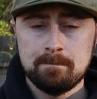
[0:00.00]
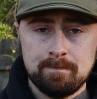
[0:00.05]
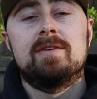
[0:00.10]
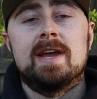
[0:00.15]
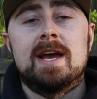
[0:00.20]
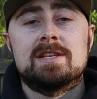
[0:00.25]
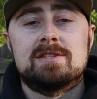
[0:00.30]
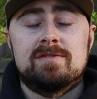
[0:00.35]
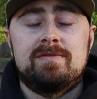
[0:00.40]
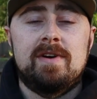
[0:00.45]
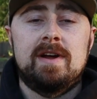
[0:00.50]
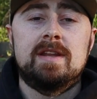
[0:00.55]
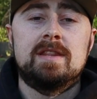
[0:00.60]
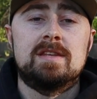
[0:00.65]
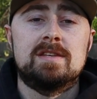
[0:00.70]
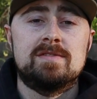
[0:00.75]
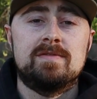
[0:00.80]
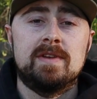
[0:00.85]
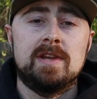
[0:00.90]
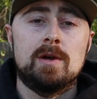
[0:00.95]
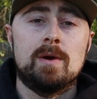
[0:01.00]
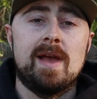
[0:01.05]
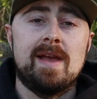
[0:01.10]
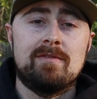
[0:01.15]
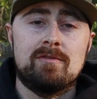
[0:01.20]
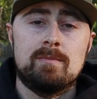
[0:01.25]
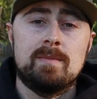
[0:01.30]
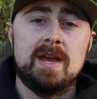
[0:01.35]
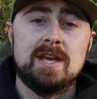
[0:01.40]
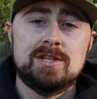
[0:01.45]
If you guys are finding this video
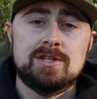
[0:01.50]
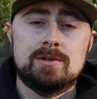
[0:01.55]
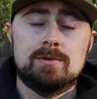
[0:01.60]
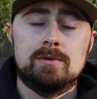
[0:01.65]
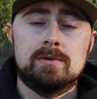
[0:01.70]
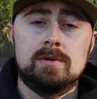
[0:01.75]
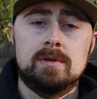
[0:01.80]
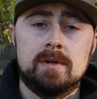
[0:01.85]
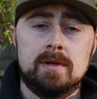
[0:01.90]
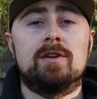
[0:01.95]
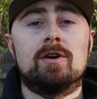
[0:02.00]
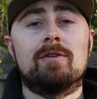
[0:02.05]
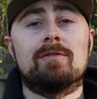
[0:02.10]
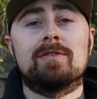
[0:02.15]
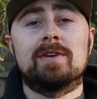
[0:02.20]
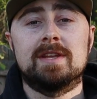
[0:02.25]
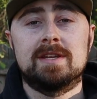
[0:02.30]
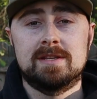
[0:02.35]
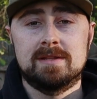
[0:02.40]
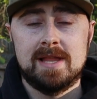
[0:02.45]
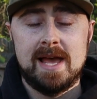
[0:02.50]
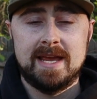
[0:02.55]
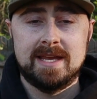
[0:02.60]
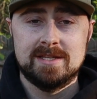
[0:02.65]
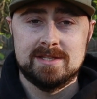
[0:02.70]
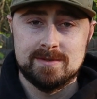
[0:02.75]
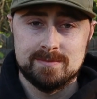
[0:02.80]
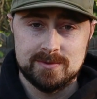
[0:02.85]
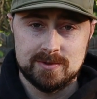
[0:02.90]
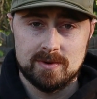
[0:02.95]
informational, then don't forget to like
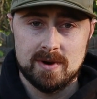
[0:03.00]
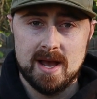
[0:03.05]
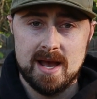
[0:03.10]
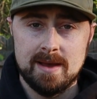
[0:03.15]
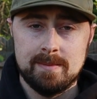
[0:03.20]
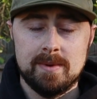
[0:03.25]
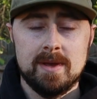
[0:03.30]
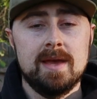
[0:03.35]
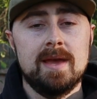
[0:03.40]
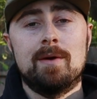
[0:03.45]
and subscribe.